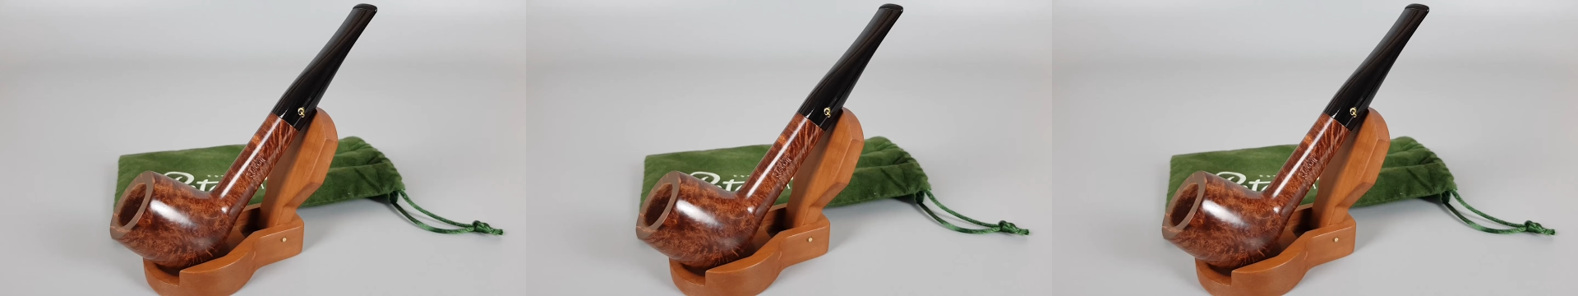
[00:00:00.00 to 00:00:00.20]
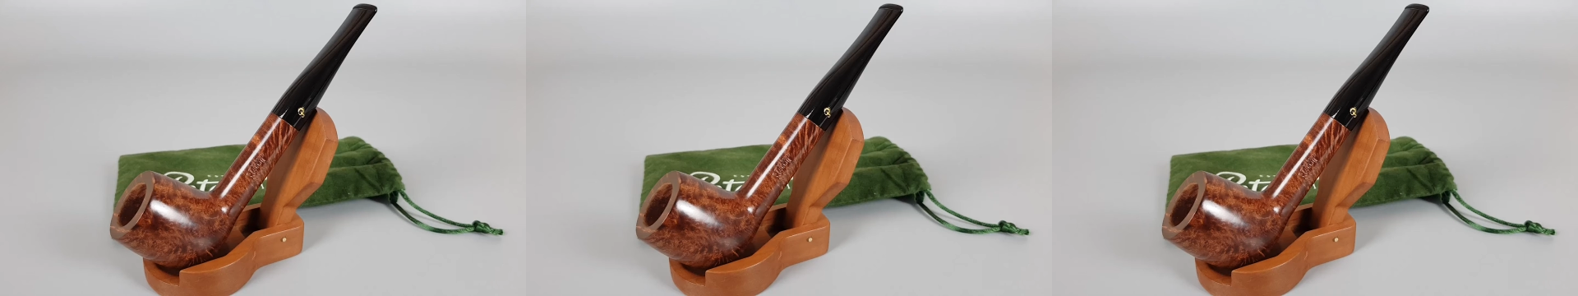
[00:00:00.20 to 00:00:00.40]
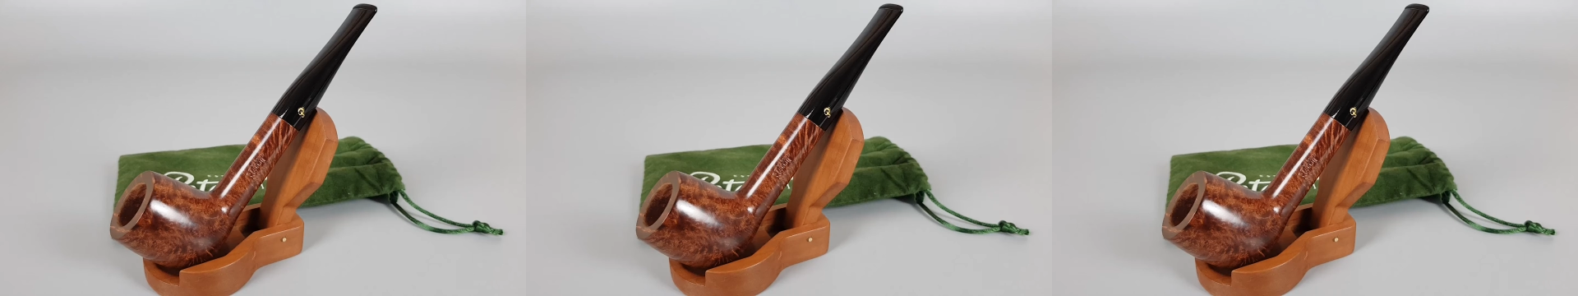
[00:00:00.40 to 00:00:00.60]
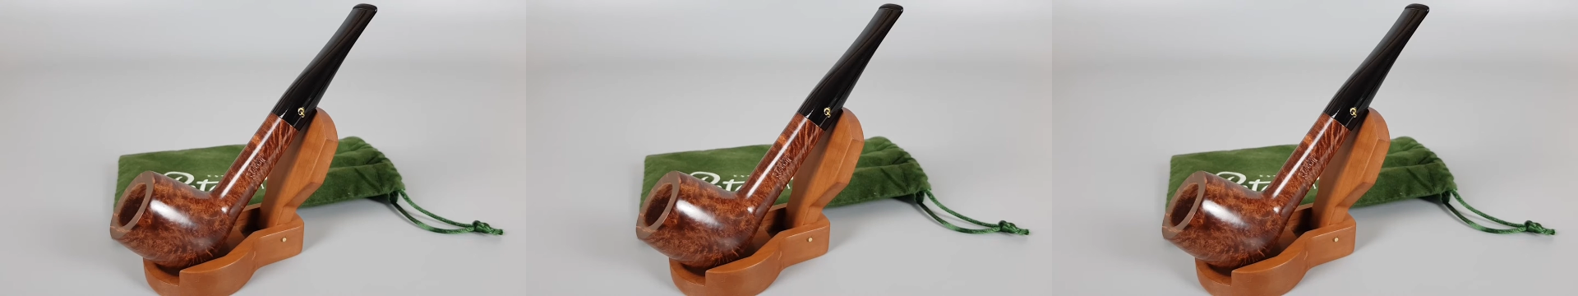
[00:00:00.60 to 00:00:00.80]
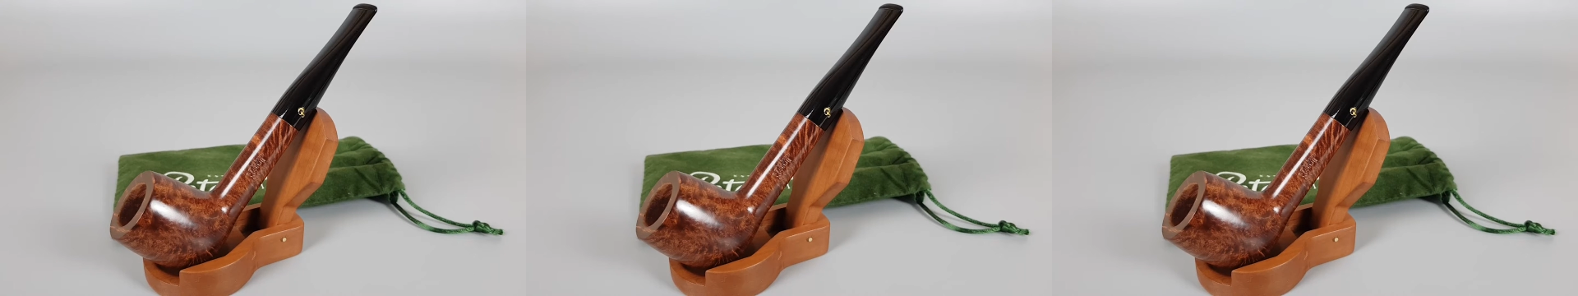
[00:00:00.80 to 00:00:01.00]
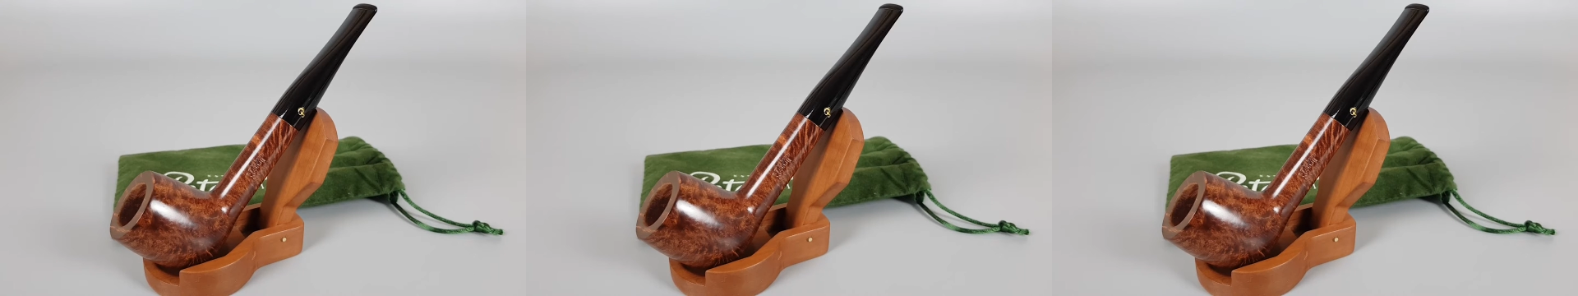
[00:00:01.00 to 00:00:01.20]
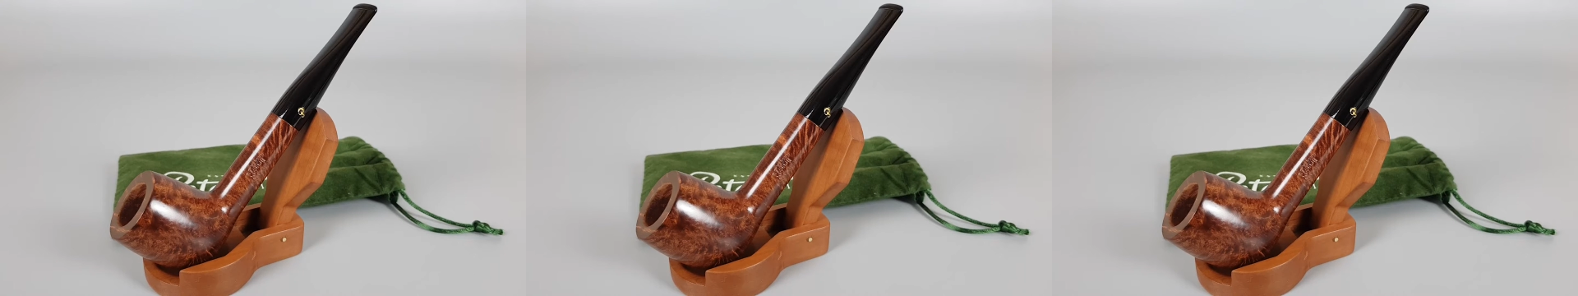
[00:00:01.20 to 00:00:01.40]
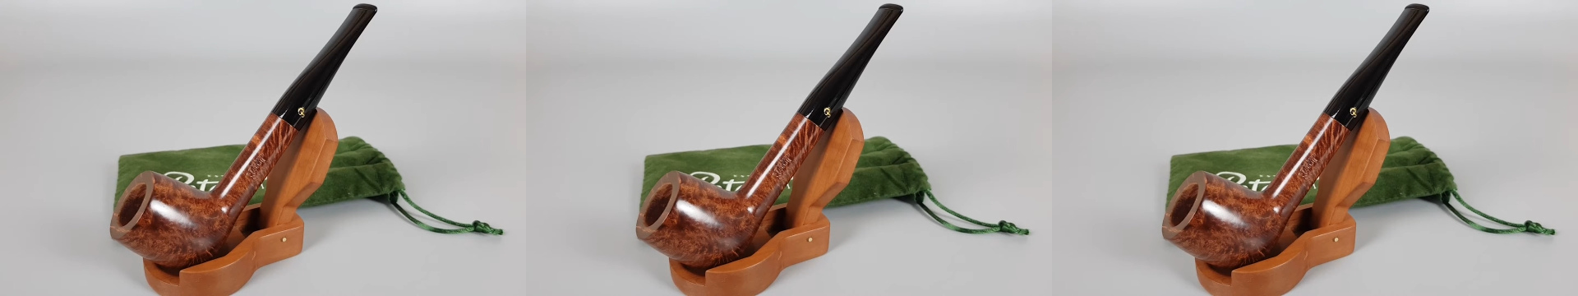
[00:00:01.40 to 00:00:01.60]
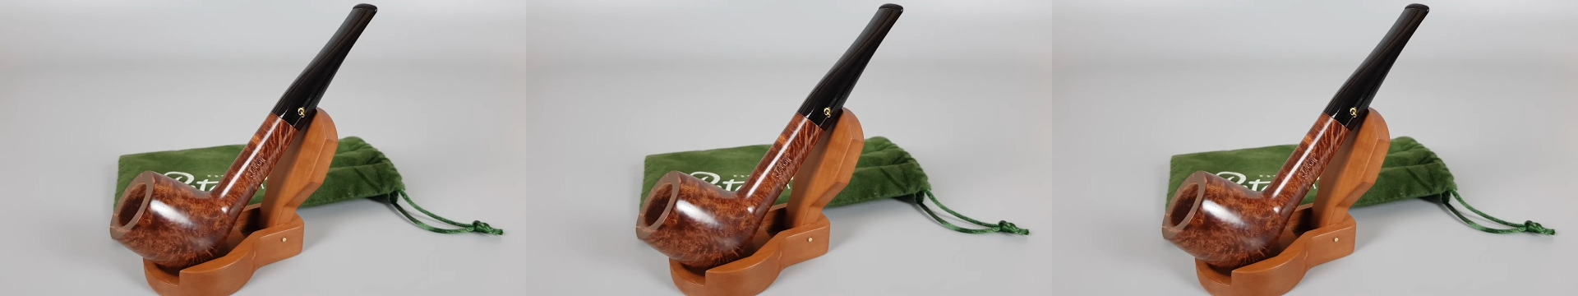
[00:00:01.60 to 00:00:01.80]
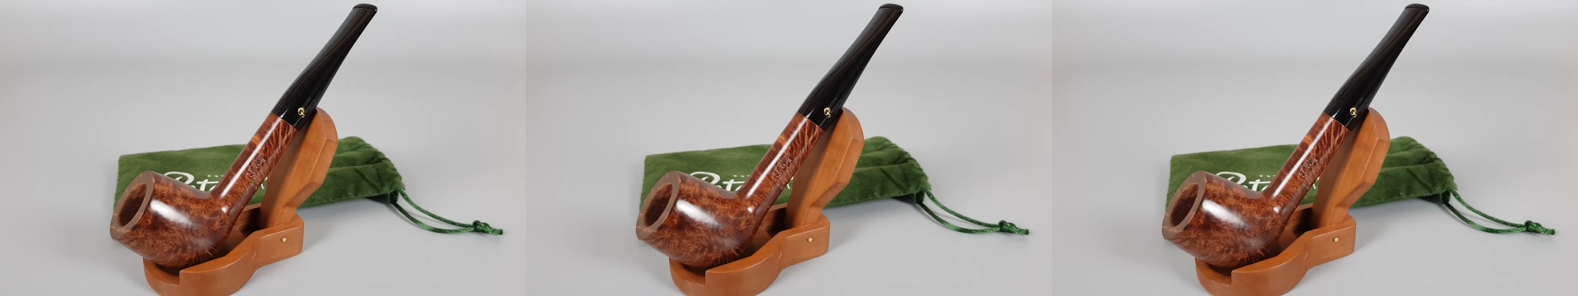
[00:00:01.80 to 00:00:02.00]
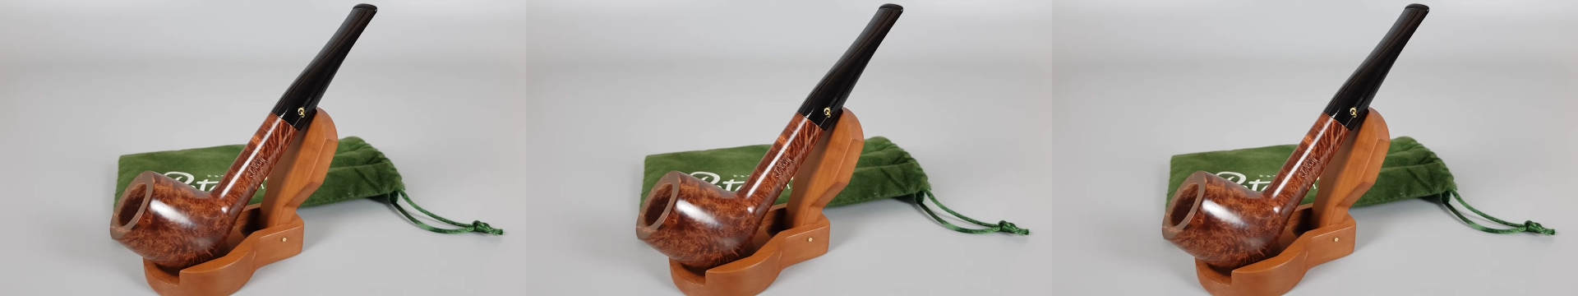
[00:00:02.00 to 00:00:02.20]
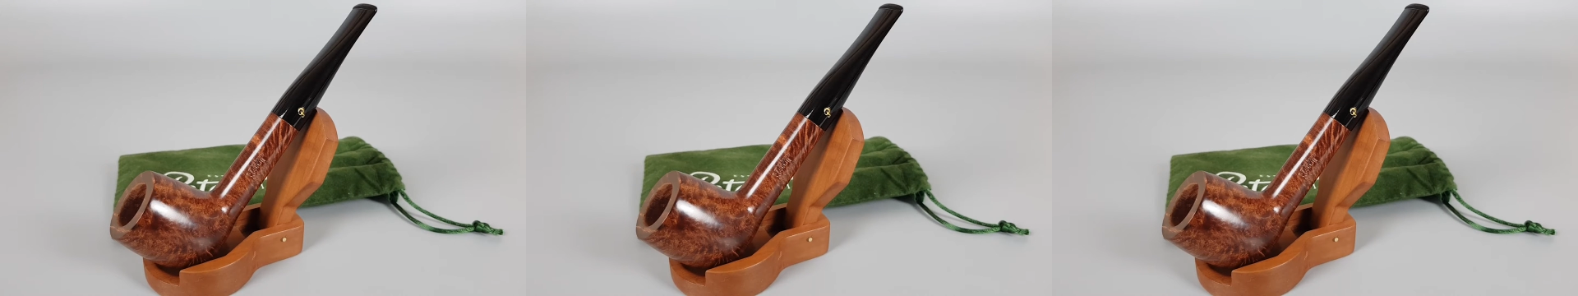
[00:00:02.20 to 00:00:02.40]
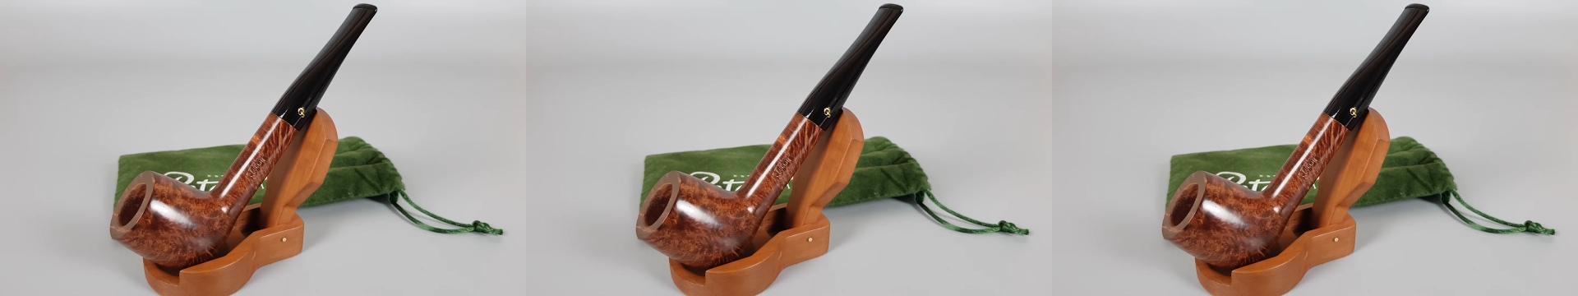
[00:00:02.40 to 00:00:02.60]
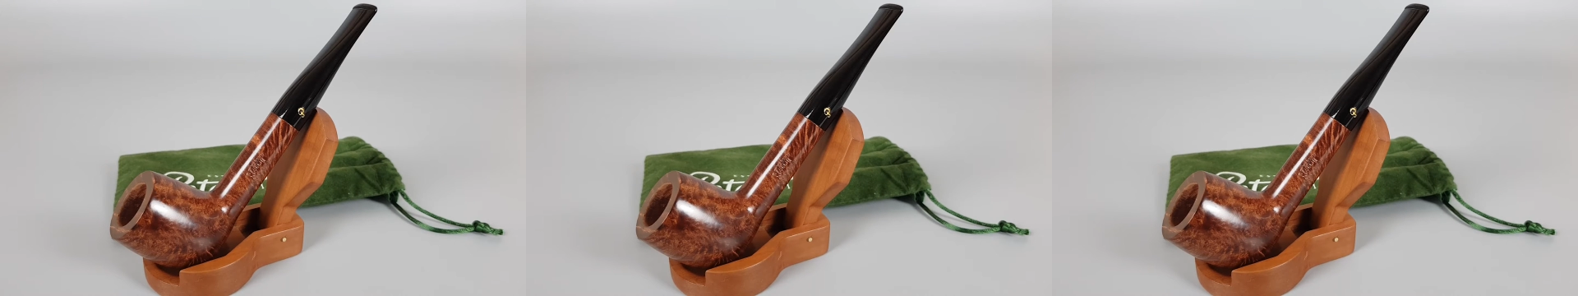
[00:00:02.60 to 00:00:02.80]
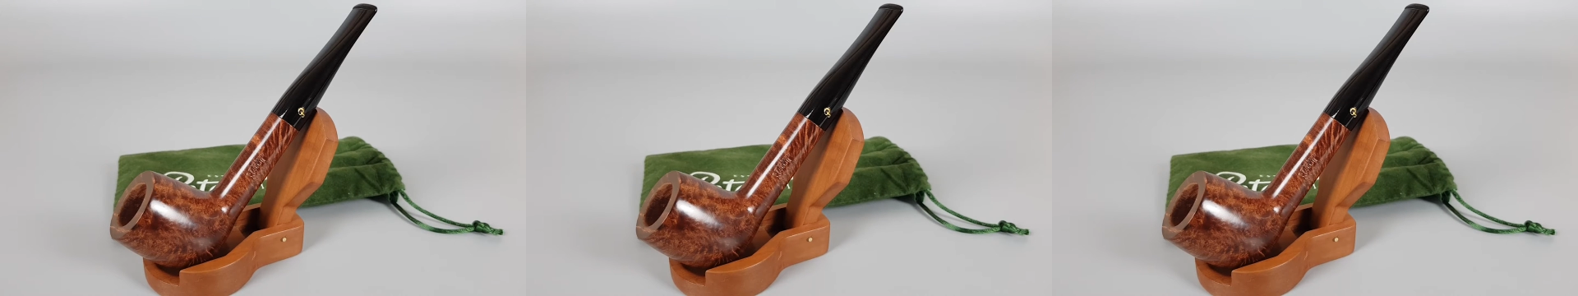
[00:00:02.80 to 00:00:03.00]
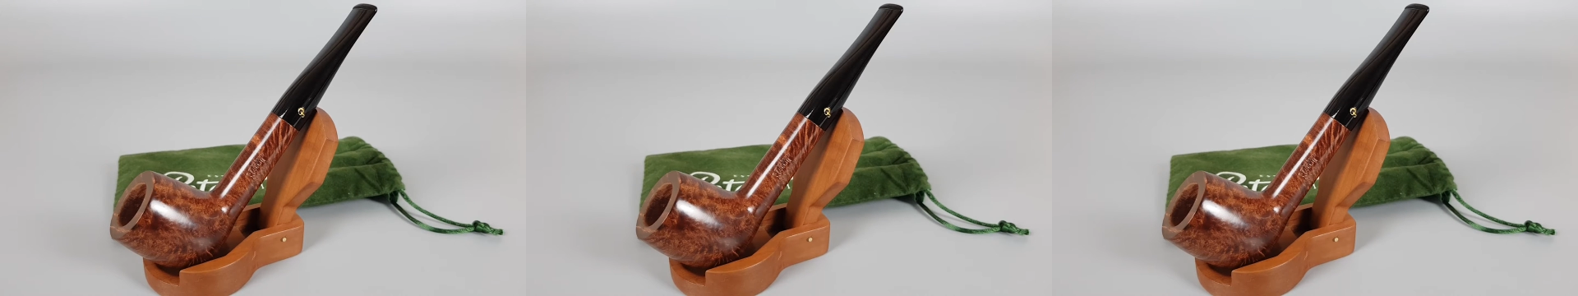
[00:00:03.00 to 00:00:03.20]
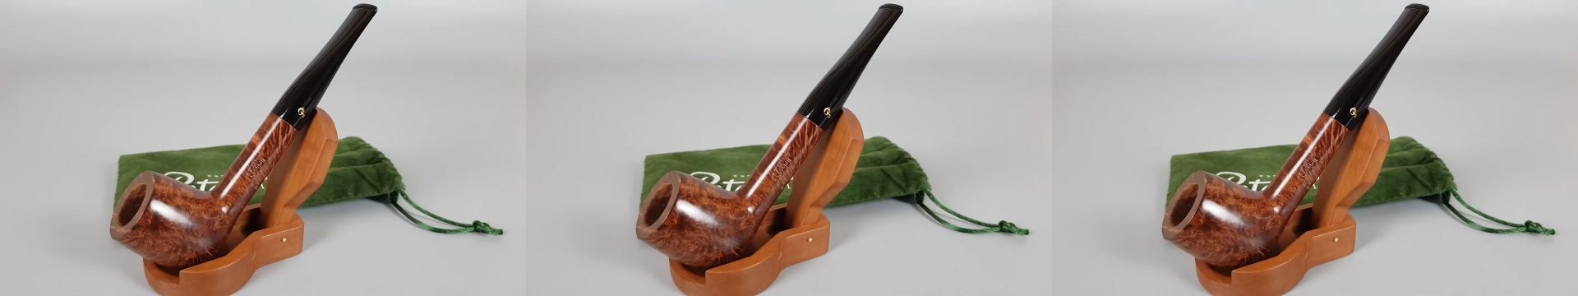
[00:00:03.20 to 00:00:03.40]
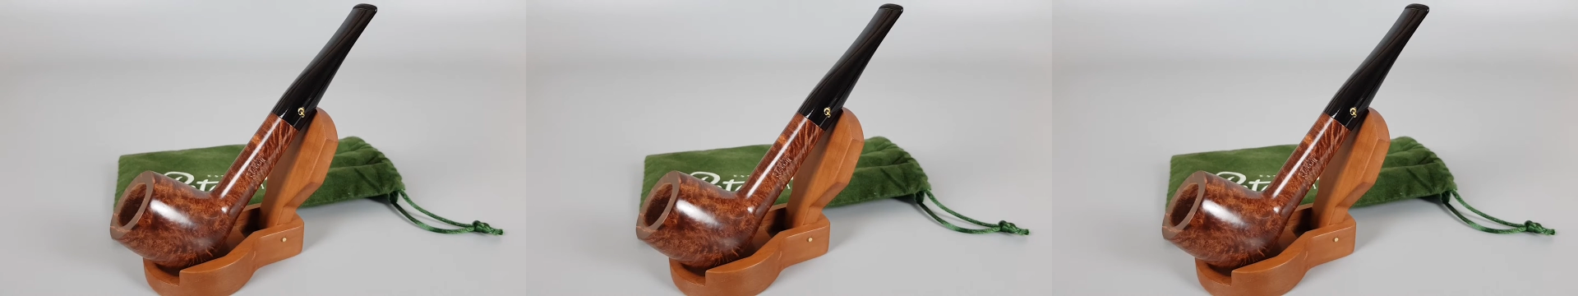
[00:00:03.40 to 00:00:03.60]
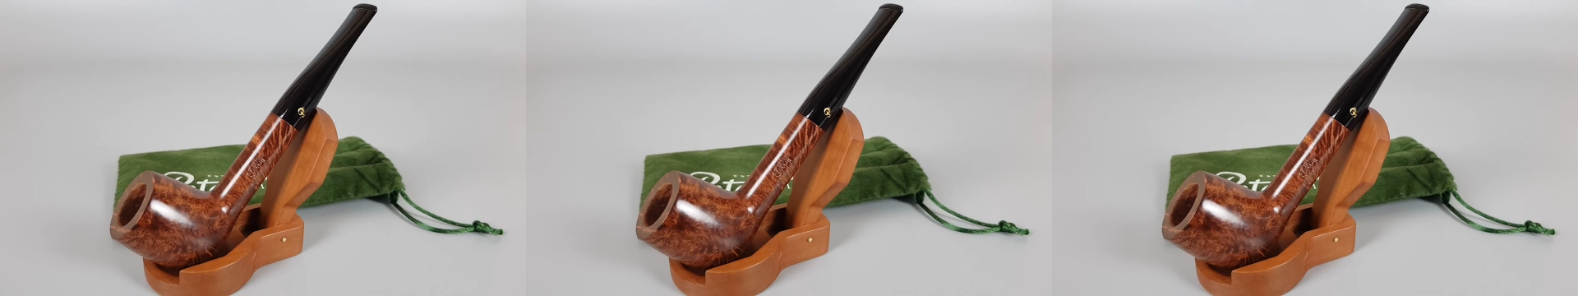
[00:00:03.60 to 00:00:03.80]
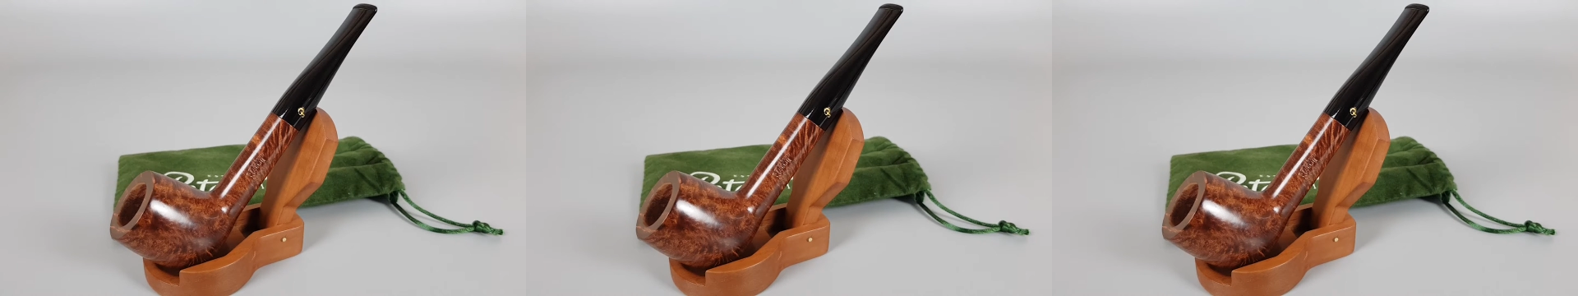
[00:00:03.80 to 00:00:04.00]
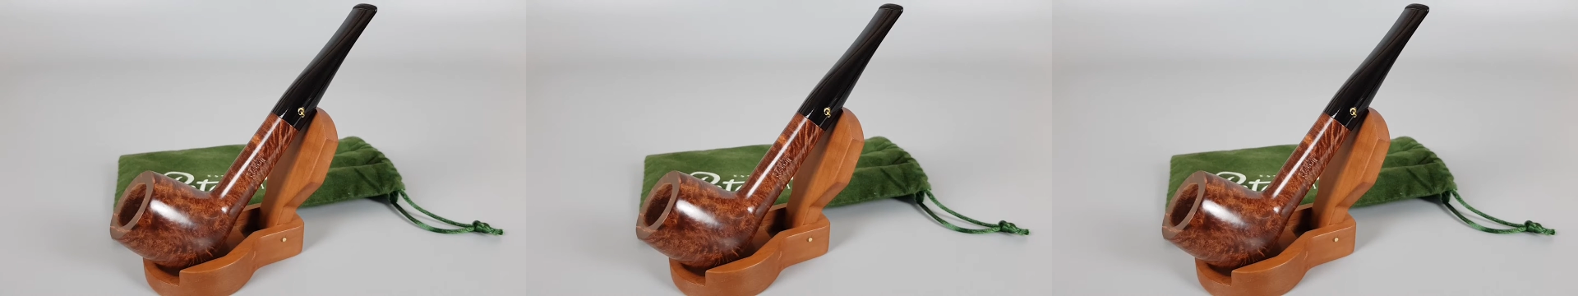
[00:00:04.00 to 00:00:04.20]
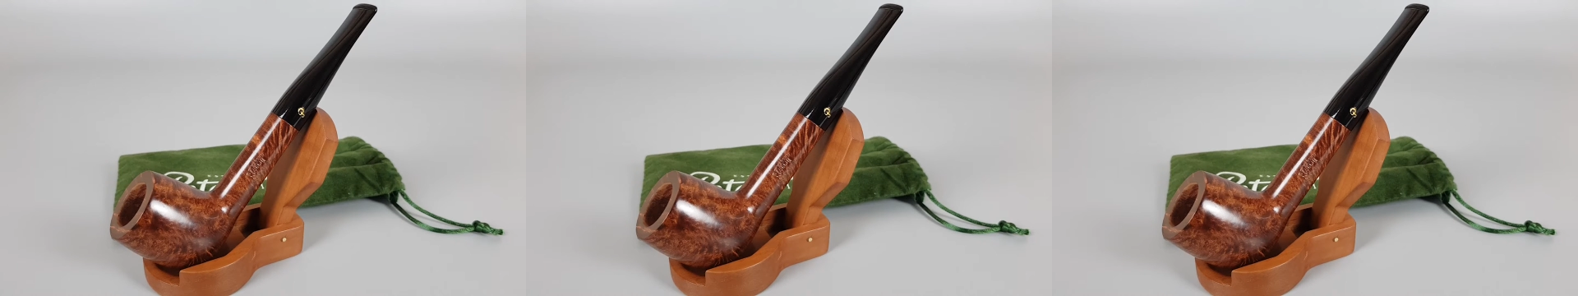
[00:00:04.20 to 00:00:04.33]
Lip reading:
(no speaker visible)